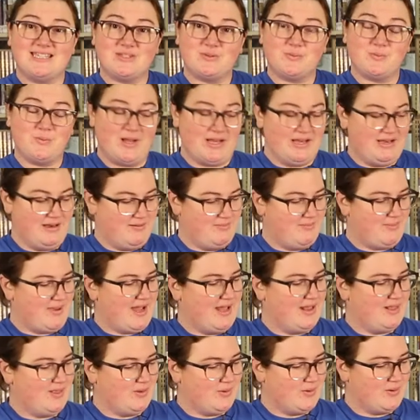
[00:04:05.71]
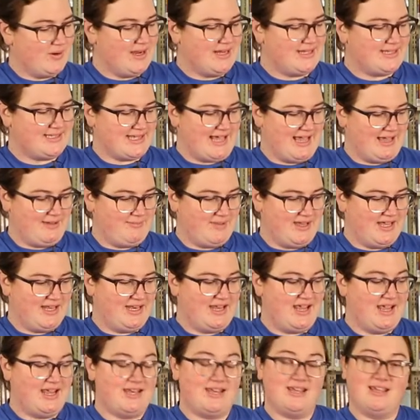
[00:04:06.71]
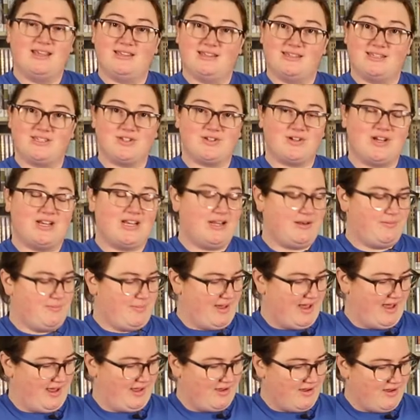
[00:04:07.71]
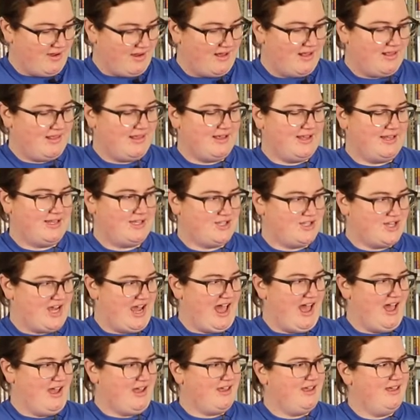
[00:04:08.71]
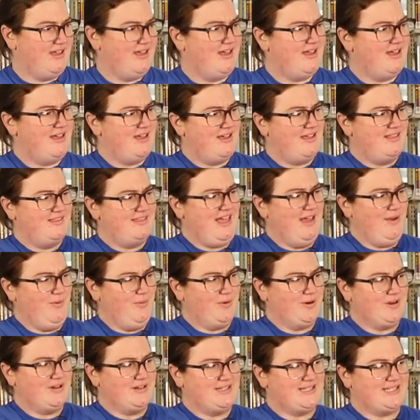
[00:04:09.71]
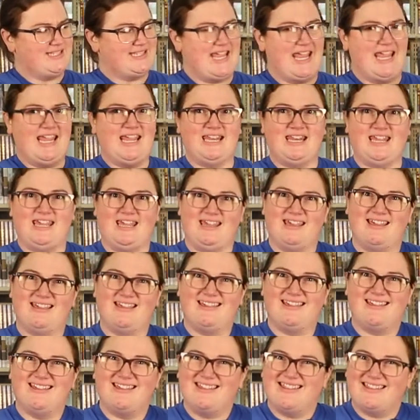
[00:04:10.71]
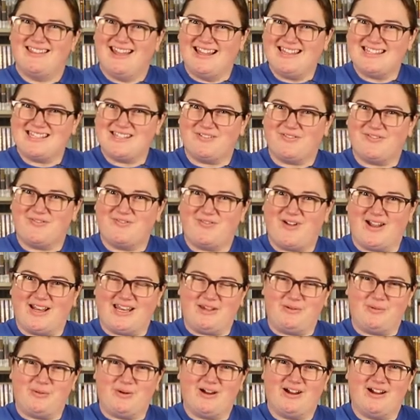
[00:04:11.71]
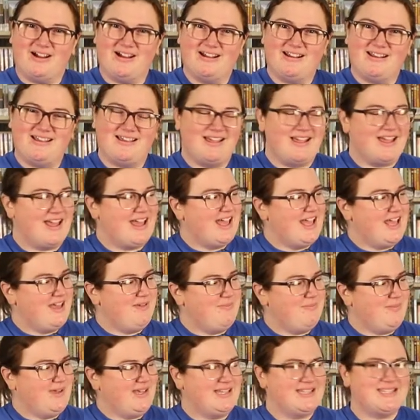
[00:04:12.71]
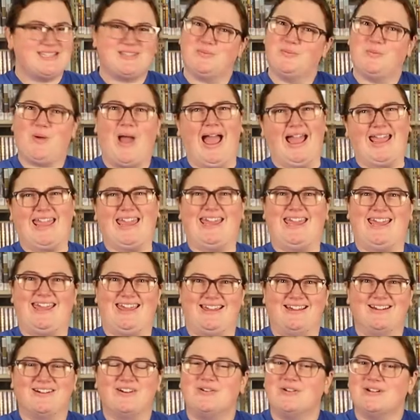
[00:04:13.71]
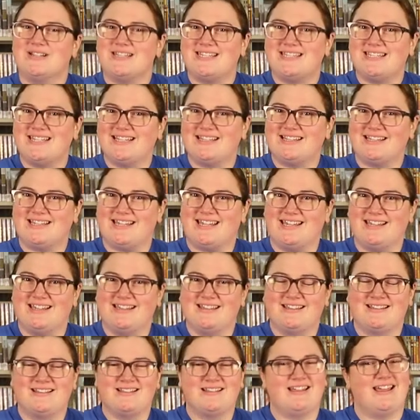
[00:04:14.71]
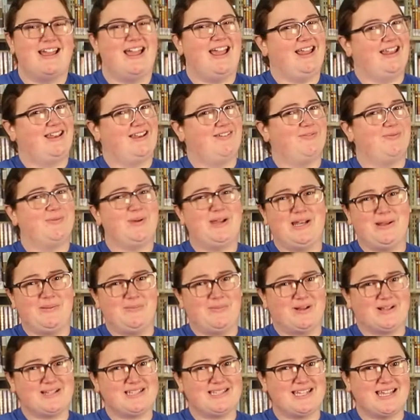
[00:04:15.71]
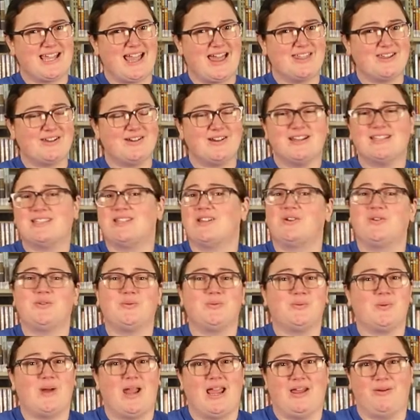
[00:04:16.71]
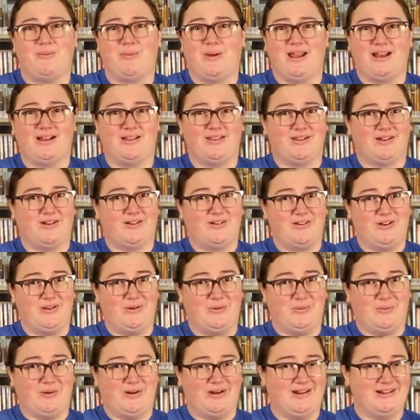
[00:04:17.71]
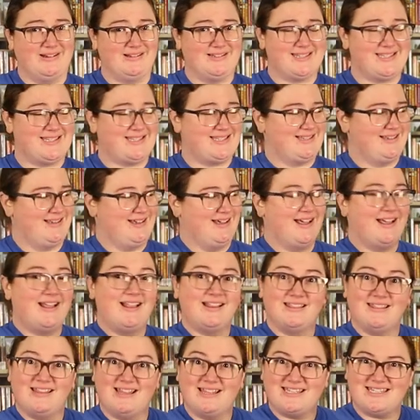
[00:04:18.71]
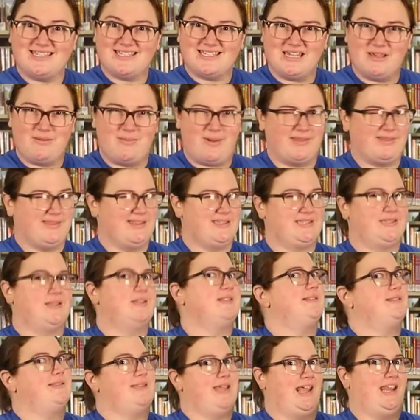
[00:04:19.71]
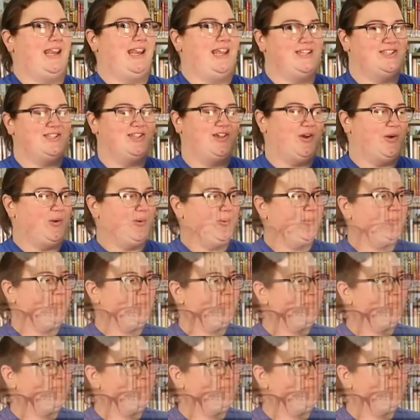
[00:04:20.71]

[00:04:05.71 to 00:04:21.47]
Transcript: is written by Lori Degman and illustrated by Colin Jack. That word zany, that's a funny word. It means wacky or silly. And reading books together is a great way to learn new words. Let's see about this zany zoo.